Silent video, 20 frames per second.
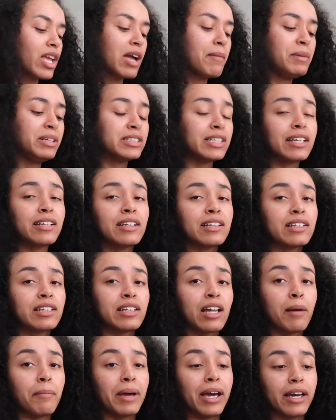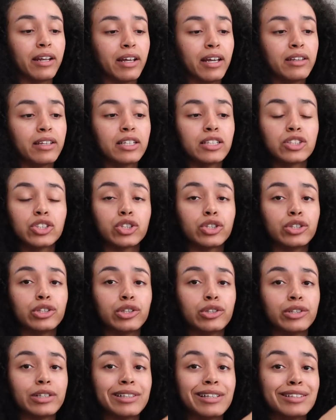mean, technically not bad. I think it's a good
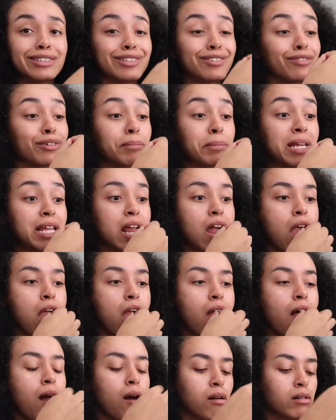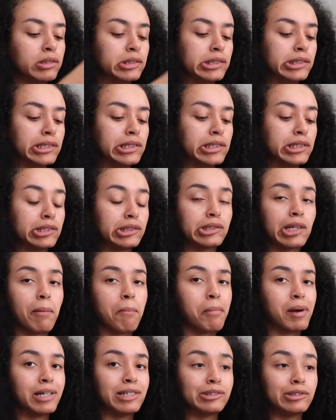learning lesson for me. That I need to
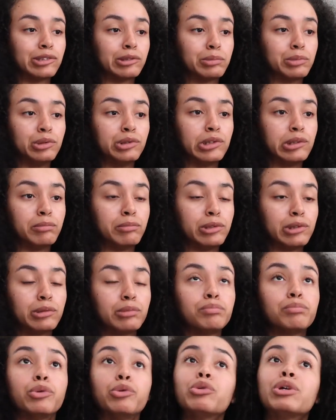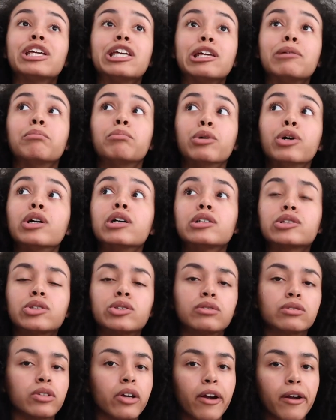stop buying spooky
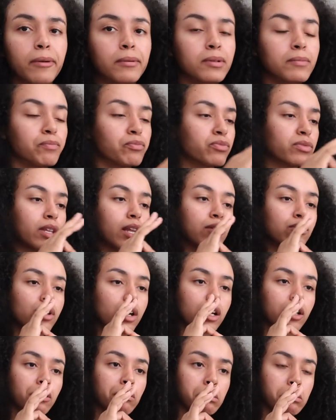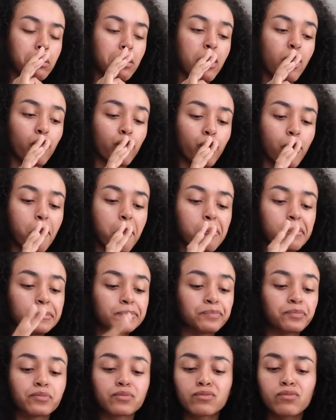books. Sorry, now talking with my mouthful.
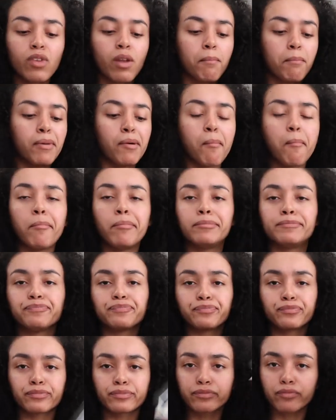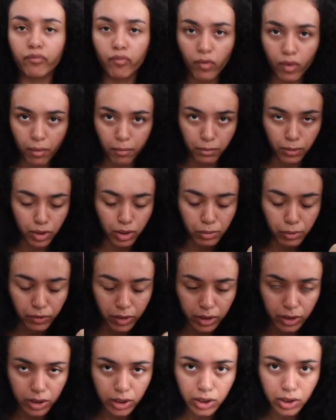But I'm gonna move
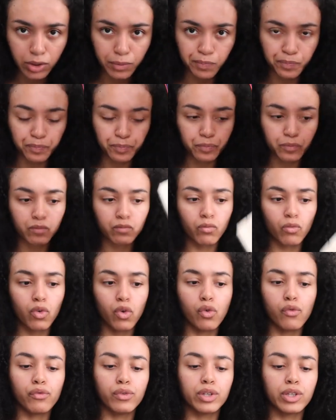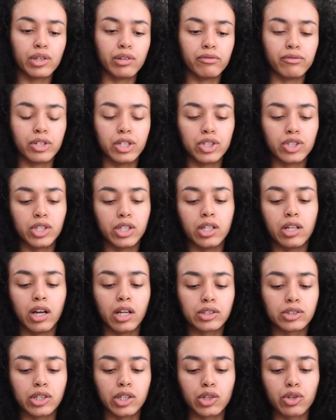on to this. Hopefully you can finish it in the
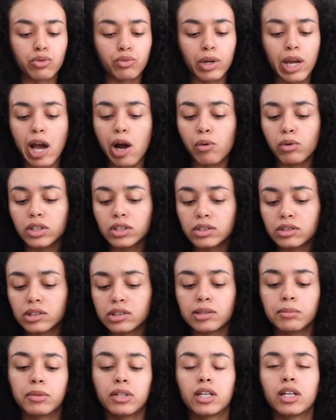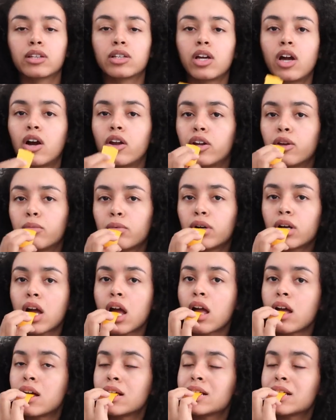next like 3 hours because I'm gonna get the audiobook.